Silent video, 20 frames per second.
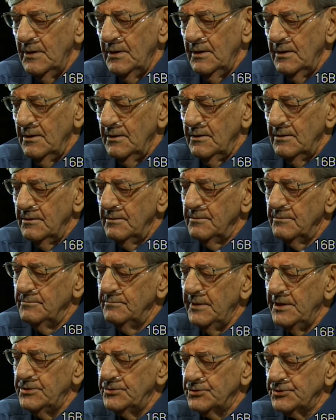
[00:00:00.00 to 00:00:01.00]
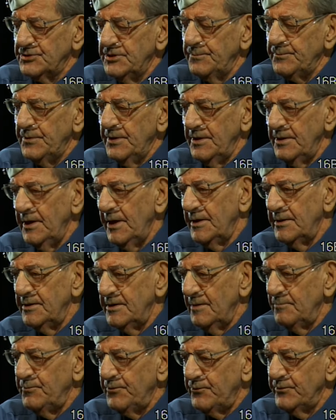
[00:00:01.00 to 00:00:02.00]
Major Snipke, he ended up
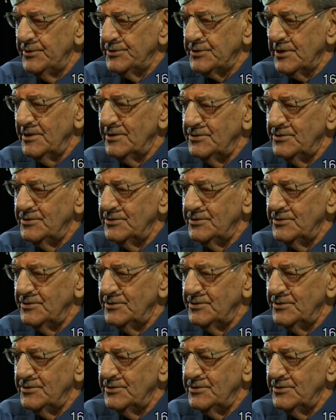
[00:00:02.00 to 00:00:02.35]
three-star general.